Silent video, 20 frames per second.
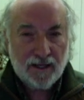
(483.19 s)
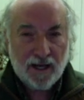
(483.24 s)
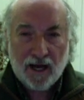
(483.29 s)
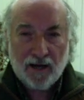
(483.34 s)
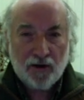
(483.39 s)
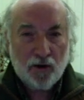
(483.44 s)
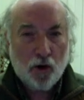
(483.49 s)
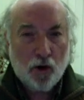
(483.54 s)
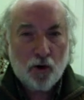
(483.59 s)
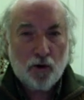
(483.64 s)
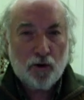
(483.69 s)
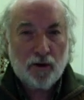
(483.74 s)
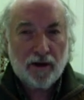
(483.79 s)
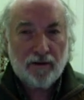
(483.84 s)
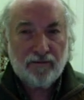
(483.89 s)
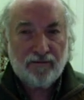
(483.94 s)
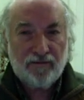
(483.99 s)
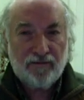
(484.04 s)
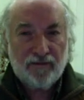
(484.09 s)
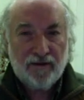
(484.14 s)
Unheard
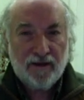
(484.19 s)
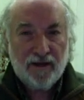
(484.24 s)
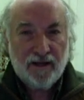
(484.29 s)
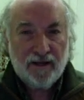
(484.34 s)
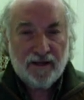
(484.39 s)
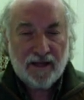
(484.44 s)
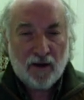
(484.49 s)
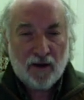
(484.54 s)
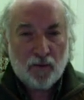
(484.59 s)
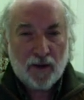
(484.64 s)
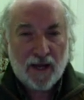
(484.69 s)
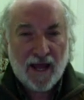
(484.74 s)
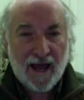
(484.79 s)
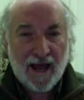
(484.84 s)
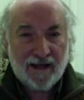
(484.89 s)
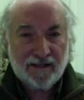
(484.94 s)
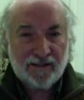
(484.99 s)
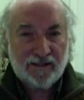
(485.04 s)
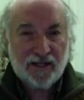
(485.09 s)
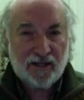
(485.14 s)
of that we
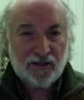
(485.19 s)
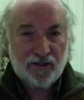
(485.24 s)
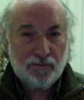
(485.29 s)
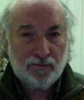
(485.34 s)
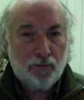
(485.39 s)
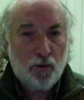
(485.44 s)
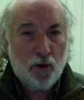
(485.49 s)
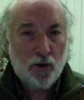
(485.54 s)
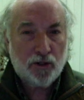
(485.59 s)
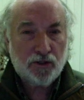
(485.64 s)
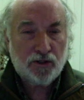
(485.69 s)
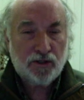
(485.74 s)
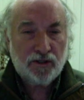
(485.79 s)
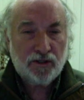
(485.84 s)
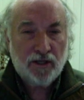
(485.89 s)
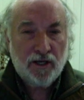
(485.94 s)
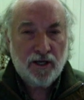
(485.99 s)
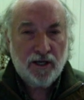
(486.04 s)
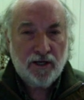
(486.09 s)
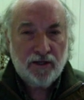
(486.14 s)
had such a push
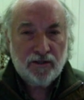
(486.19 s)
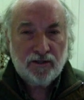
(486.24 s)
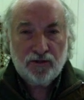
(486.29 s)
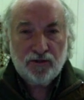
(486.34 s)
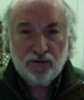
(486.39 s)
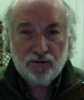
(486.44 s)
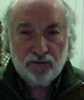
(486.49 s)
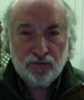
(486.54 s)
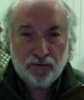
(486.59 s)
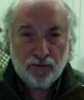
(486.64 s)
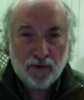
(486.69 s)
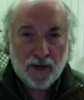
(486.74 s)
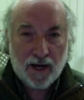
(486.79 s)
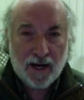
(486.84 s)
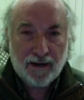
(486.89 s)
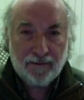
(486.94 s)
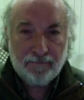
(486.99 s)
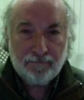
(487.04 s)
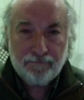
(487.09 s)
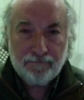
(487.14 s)
to
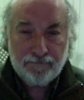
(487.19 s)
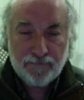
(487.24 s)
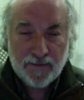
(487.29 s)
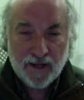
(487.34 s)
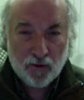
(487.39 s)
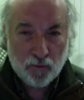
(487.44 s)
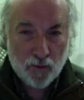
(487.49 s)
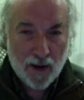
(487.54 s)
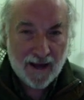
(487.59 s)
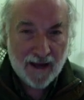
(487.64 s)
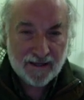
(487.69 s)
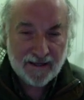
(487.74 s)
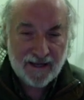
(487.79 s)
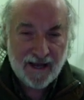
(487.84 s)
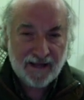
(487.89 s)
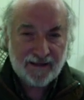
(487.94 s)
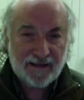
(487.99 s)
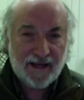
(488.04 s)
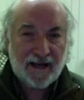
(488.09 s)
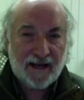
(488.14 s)

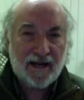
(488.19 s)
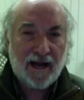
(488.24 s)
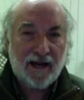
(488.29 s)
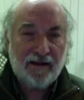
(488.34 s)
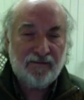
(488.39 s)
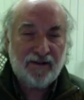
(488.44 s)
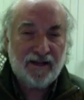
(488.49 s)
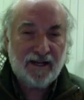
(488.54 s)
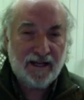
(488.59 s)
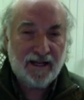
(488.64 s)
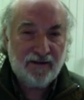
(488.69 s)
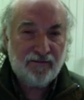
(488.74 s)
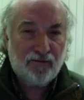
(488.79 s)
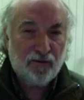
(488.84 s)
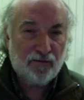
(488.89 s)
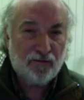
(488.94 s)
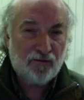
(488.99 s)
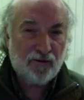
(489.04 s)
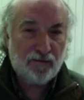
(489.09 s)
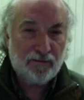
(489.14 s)
eradicate that kind of an
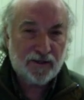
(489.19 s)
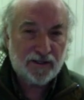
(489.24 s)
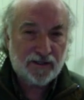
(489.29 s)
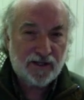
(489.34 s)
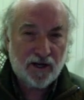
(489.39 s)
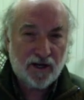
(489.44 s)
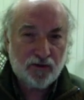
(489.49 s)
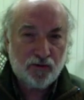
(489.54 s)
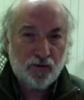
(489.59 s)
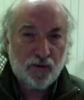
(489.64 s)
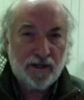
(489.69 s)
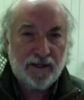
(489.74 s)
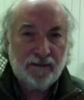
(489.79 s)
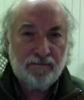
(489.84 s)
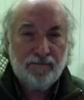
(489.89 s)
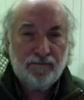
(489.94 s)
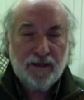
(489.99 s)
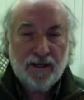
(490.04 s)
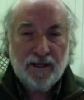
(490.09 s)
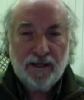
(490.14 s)
evil from this country.
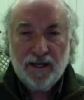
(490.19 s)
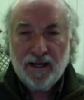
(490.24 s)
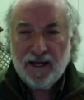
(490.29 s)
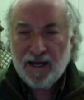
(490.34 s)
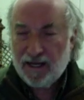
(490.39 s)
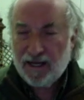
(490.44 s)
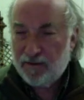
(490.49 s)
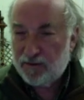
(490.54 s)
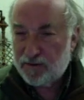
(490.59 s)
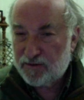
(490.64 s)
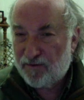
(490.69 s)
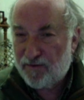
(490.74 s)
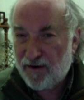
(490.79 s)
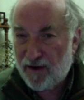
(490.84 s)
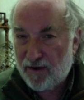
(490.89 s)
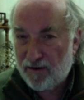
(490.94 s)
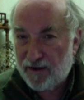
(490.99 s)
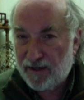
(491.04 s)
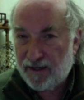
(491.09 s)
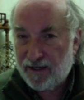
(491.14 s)
And he was
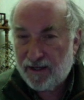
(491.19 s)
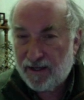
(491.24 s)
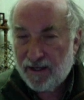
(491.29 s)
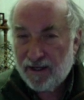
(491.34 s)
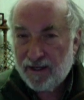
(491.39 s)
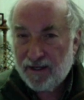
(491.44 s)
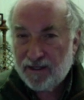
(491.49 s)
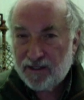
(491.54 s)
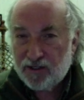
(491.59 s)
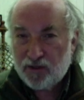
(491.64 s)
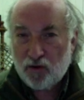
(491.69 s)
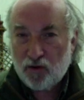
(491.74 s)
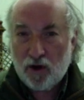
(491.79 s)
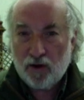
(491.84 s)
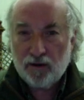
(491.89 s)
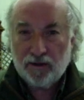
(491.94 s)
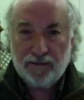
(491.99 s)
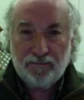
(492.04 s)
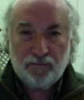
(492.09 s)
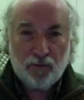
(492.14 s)
very
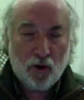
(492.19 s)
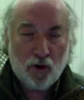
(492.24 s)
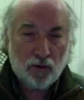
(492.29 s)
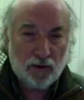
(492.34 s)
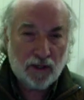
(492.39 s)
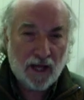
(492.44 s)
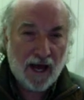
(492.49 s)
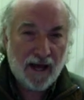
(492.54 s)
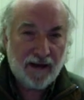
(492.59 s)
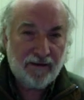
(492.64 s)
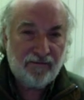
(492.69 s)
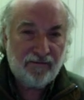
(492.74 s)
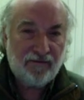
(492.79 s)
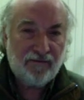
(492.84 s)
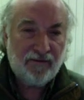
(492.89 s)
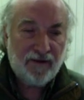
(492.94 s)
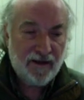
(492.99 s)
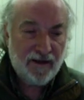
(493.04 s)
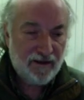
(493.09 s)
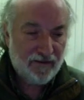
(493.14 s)
strongly
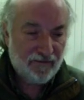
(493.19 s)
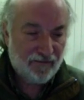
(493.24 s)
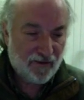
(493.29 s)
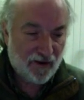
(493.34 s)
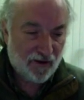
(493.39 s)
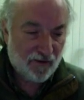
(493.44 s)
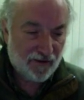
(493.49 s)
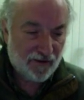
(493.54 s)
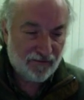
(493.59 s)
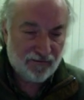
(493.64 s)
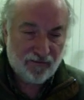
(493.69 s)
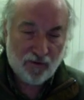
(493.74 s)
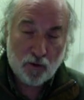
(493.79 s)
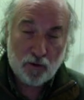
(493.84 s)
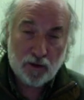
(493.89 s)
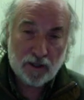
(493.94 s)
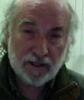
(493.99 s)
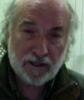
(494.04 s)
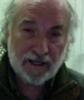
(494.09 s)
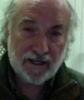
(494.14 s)
pro-life, very
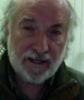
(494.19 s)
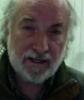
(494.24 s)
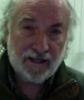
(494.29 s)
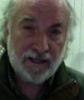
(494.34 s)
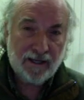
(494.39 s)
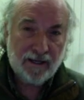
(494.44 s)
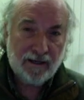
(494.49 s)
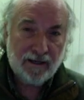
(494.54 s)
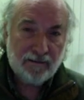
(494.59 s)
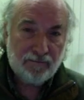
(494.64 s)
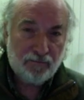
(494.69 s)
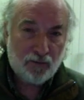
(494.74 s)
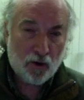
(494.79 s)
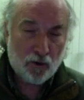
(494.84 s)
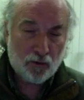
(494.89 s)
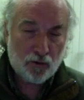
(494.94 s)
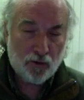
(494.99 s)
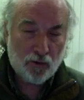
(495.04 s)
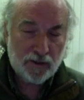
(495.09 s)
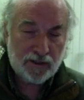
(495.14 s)
vocally
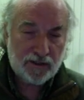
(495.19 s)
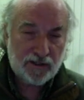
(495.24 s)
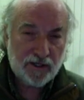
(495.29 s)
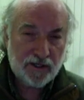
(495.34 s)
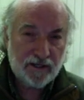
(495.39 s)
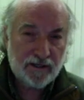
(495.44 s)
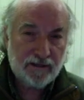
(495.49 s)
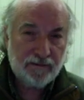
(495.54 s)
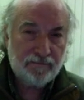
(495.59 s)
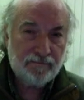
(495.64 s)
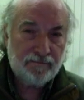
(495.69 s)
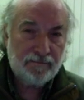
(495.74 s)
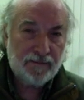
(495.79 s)
pro-Christian.